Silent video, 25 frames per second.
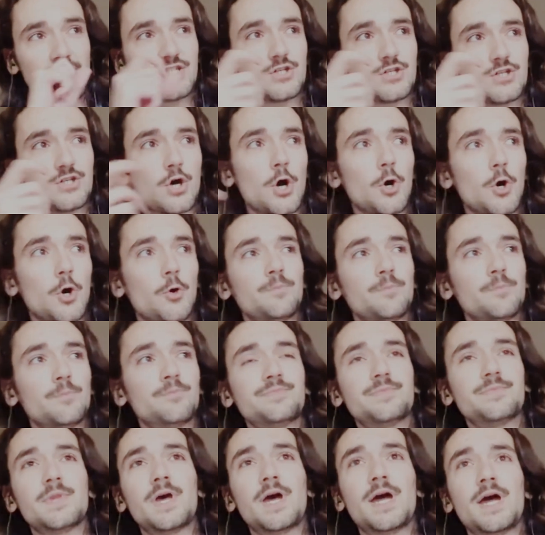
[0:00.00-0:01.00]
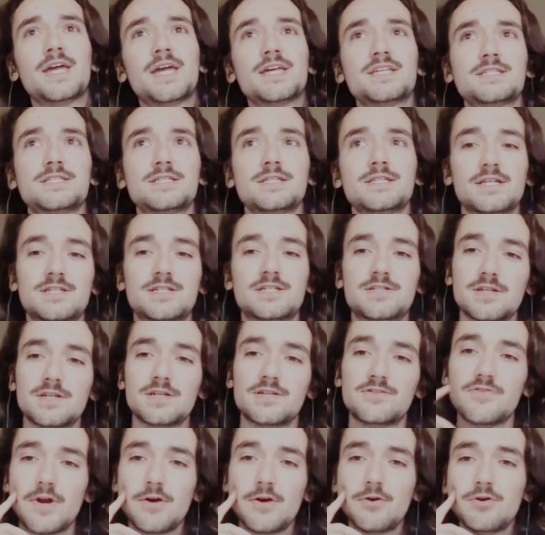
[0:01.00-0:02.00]
so I guess it's
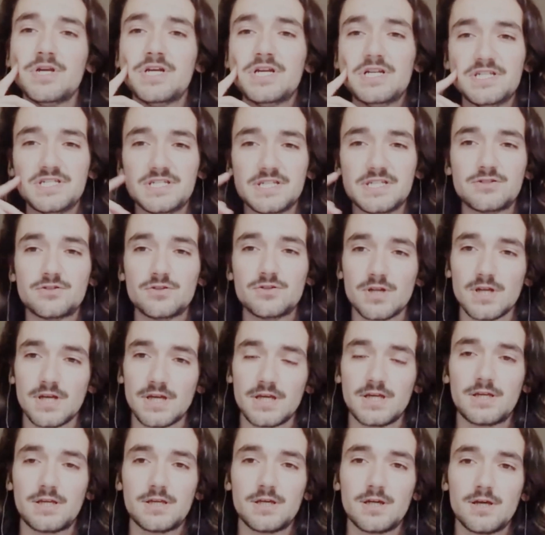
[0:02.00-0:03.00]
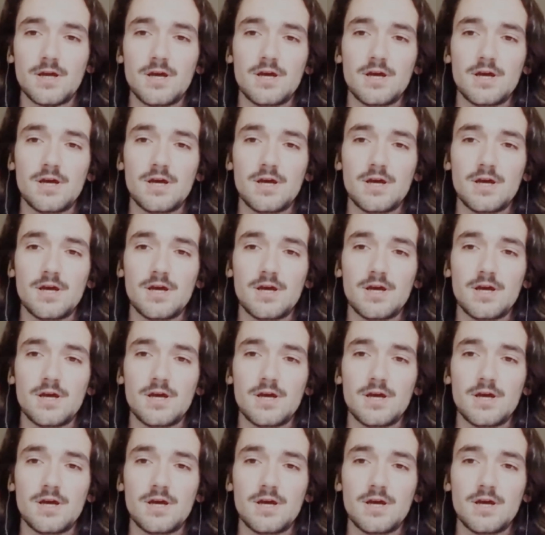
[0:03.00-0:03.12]
very easy to like